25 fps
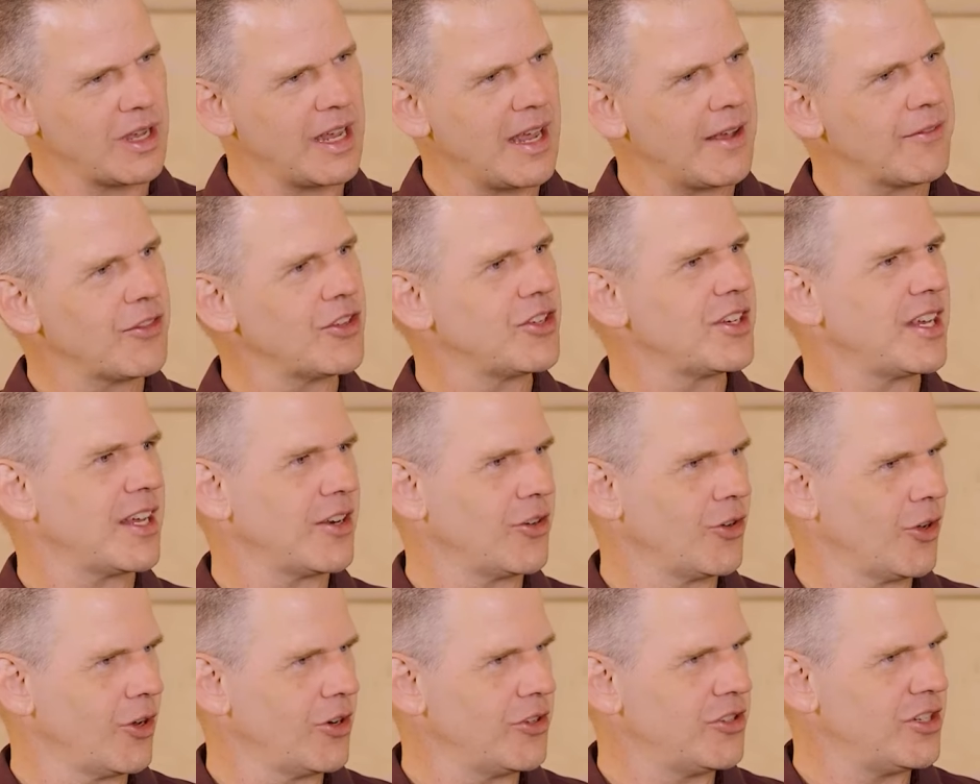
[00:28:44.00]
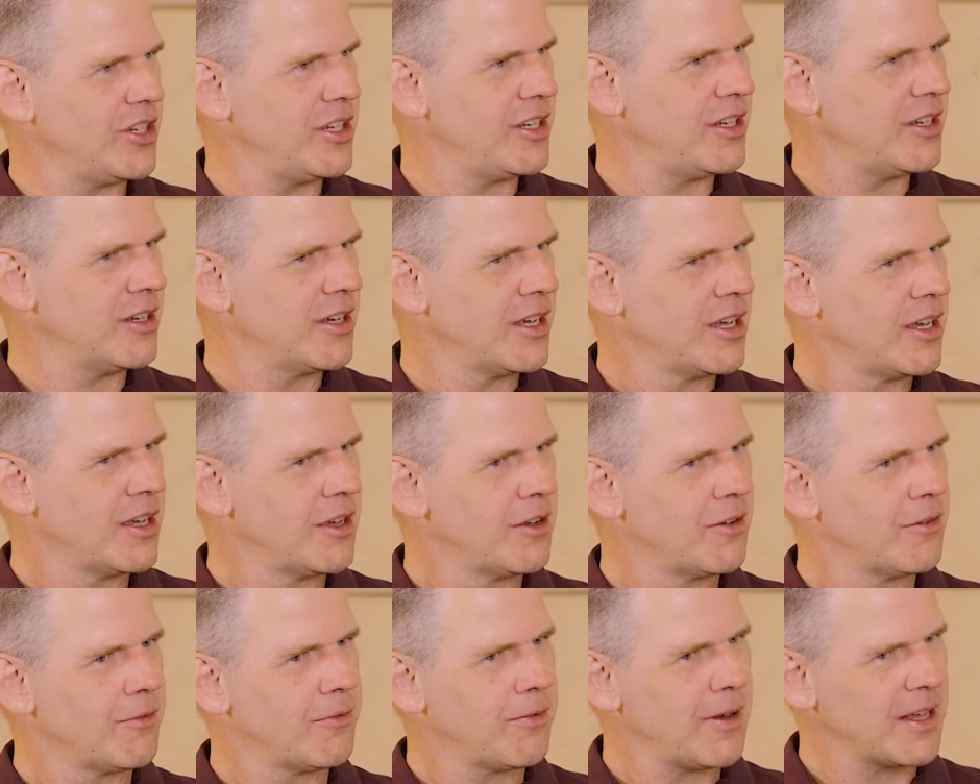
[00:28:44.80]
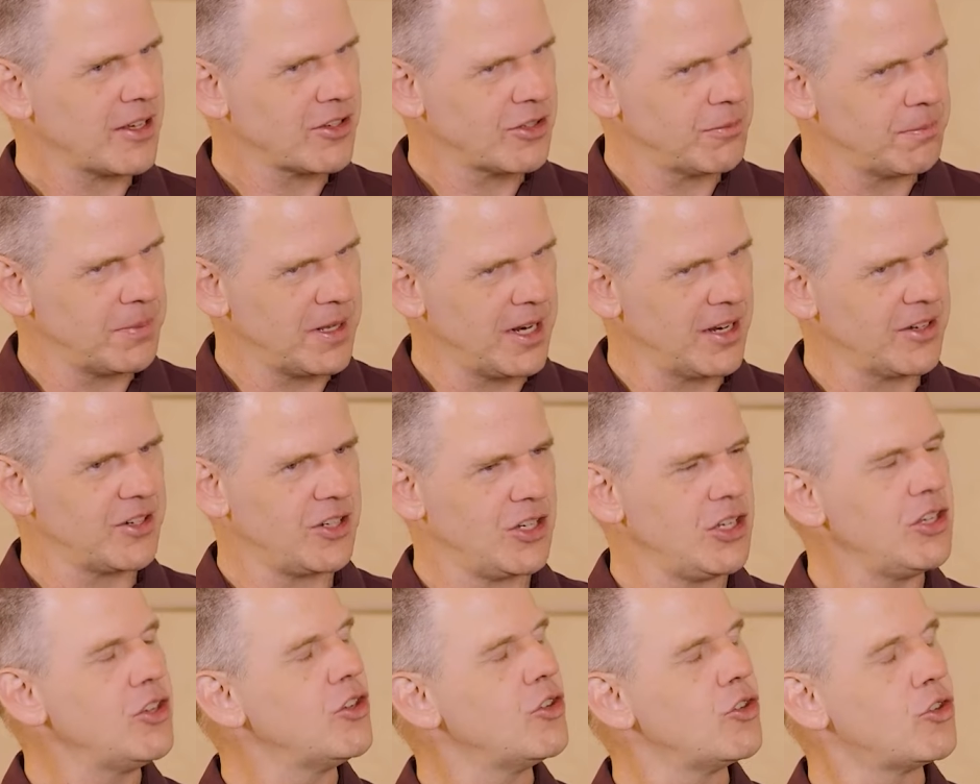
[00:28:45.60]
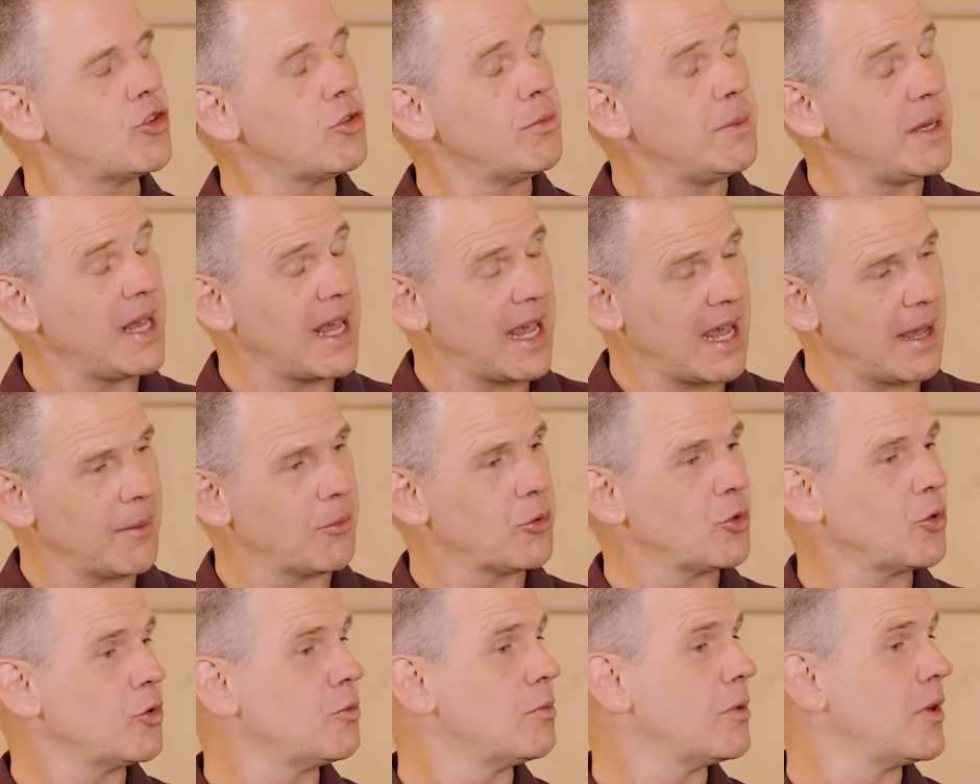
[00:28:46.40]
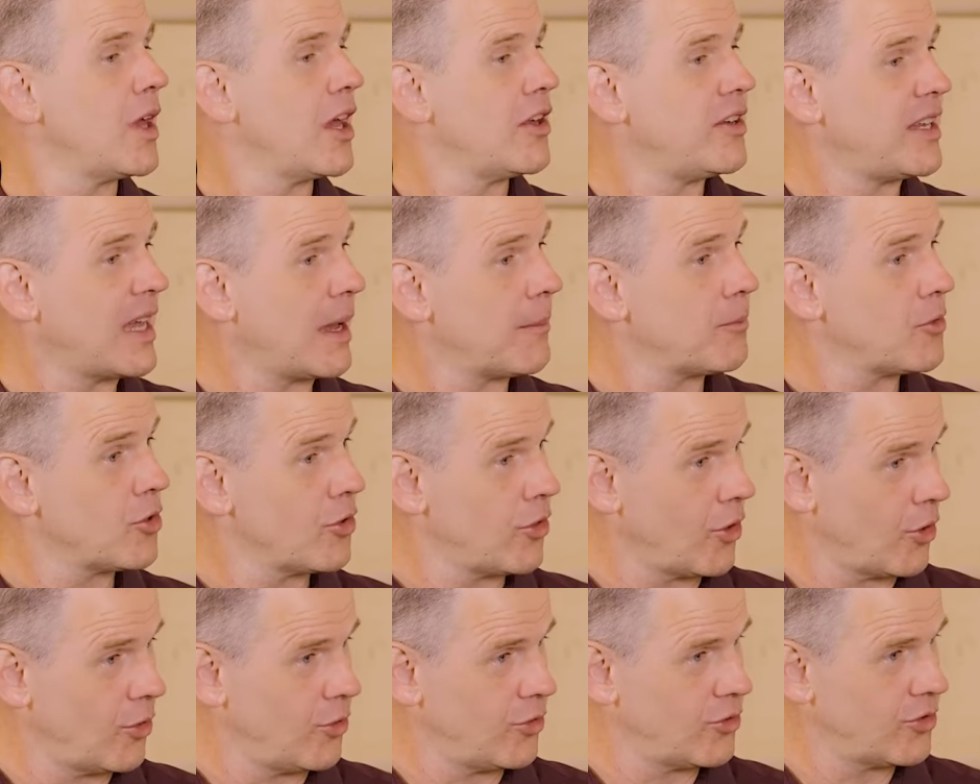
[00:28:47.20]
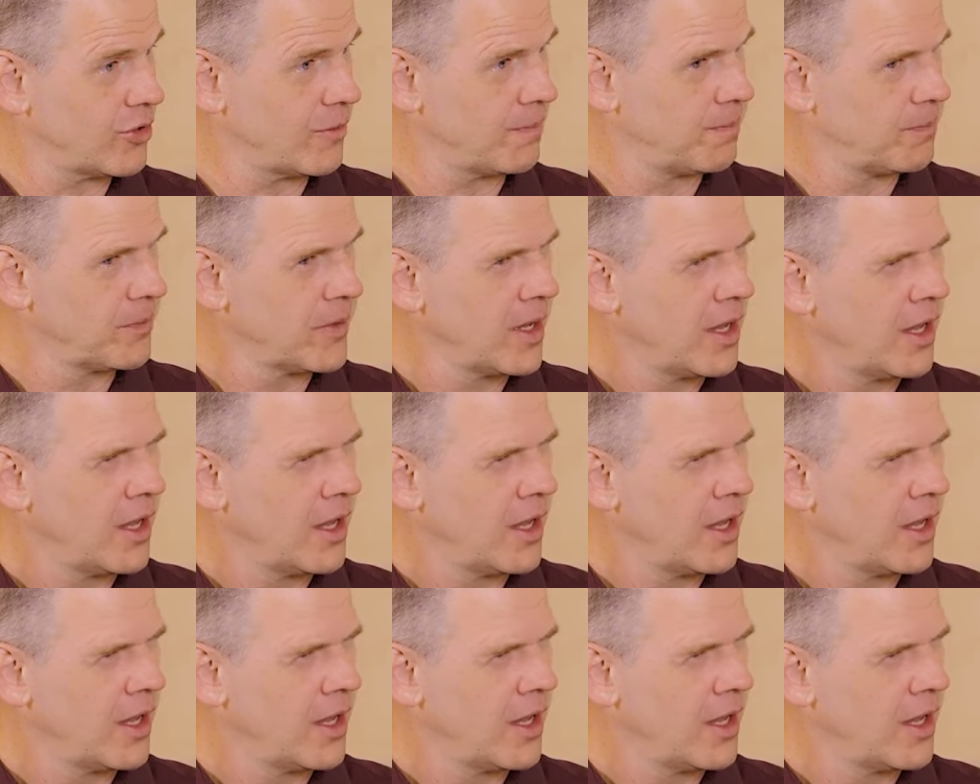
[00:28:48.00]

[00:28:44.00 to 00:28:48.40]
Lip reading: do I have the technology flexibility to be able to adapt to those?